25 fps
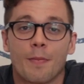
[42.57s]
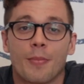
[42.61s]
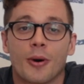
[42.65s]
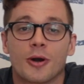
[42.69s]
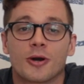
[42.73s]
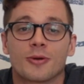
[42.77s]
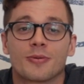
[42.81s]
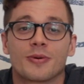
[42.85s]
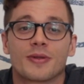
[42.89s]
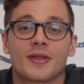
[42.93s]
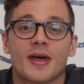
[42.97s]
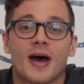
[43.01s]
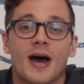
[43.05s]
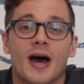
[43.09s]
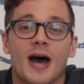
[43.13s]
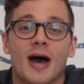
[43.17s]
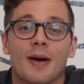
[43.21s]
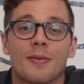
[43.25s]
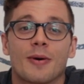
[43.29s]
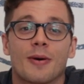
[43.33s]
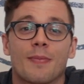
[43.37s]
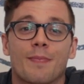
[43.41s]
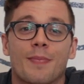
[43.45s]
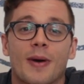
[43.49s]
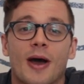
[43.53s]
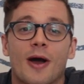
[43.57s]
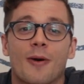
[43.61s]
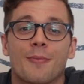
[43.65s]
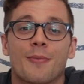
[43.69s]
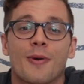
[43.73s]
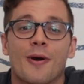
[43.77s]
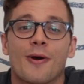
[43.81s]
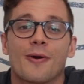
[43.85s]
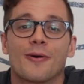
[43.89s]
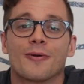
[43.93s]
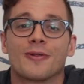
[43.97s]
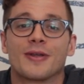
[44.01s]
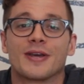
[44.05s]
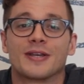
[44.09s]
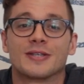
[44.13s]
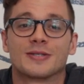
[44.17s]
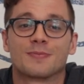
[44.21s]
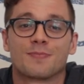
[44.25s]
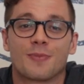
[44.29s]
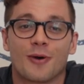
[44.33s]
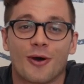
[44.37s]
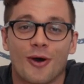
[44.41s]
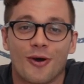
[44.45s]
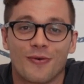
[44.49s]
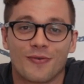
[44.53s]
Bottom of the Harbour Balmoral
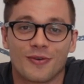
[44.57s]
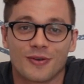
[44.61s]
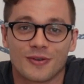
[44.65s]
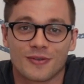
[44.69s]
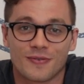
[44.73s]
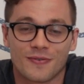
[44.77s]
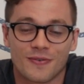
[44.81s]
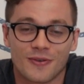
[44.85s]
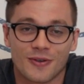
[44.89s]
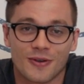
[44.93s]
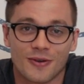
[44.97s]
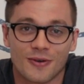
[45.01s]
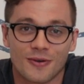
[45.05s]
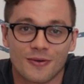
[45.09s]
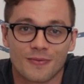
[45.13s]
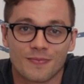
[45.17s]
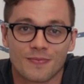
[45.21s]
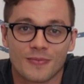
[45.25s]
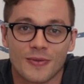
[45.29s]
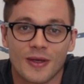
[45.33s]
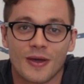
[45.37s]
is perfect for you.